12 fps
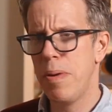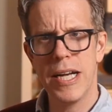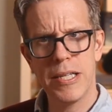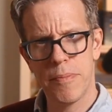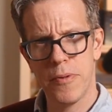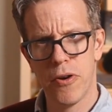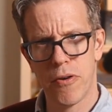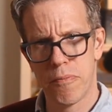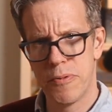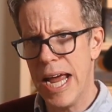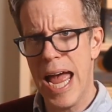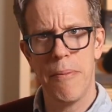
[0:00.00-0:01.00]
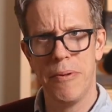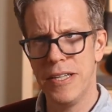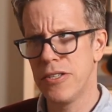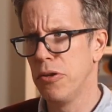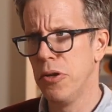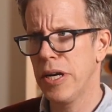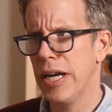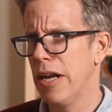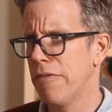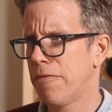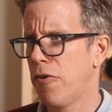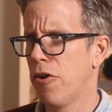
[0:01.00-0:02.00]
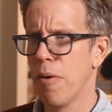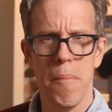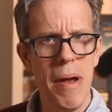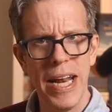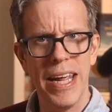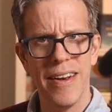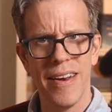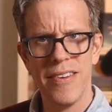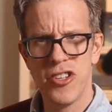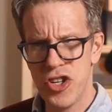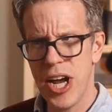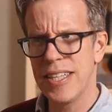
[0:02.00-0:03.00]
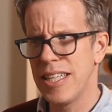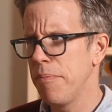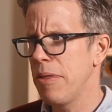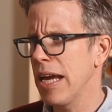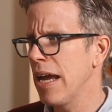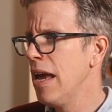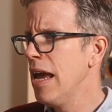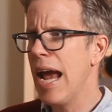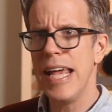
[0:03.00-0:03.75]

picked up your tablet to look at it for a minute to check something,